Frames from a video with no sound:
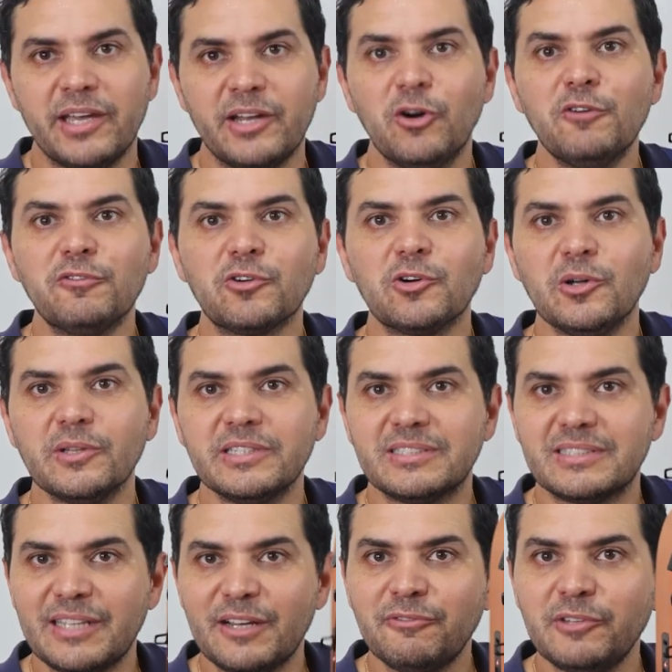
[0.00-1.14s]
And overall, this
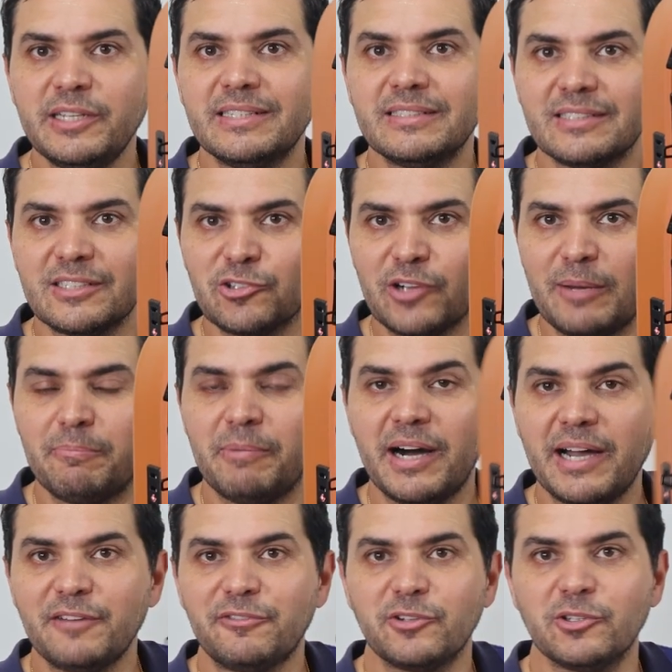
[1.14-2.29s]
definitely is a great
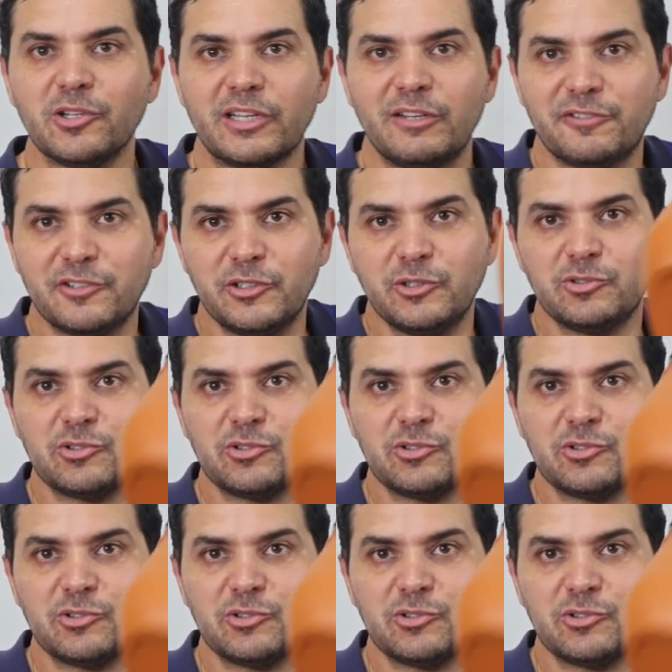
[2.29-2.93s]
buy if you're looking for new